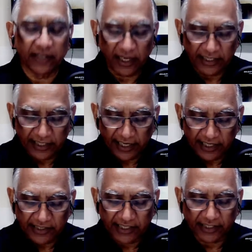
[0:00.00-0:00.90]

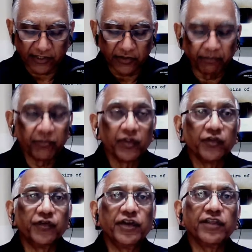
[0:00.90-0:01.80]
1986,
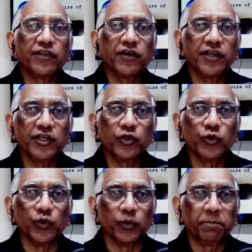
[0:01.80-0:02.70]

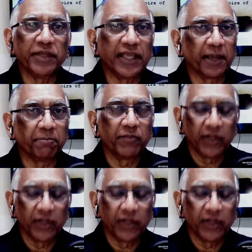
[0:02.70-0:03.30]
3:32 p.m.,